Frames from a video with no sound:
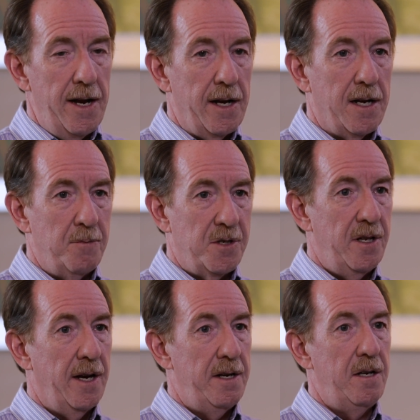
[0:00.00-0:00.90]
and it comes to
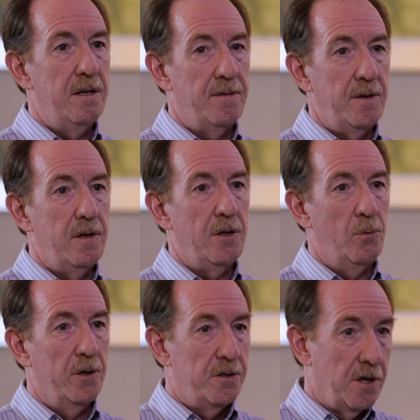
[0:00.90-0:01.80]
the idea of the
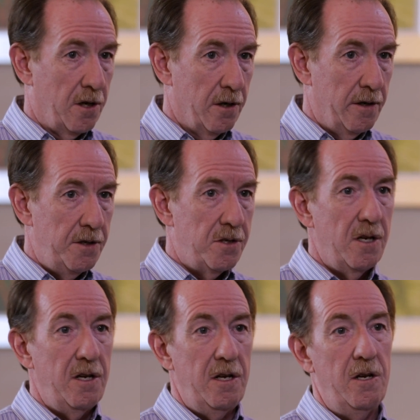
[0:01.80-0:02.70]
words occurrence
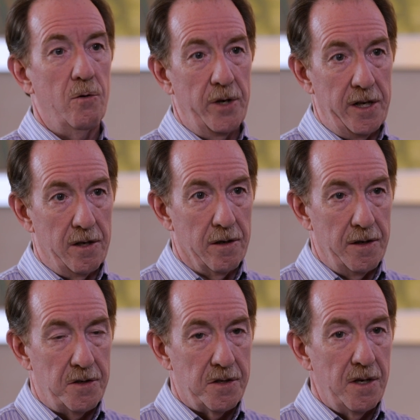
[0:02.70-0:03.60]
and
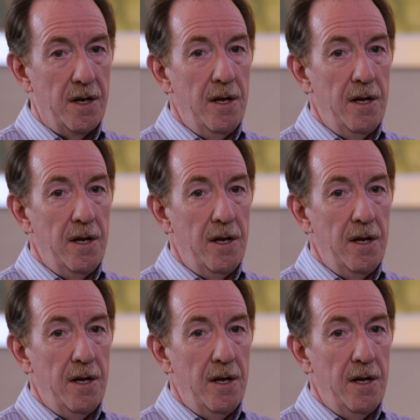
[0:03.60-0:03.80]
recurrence.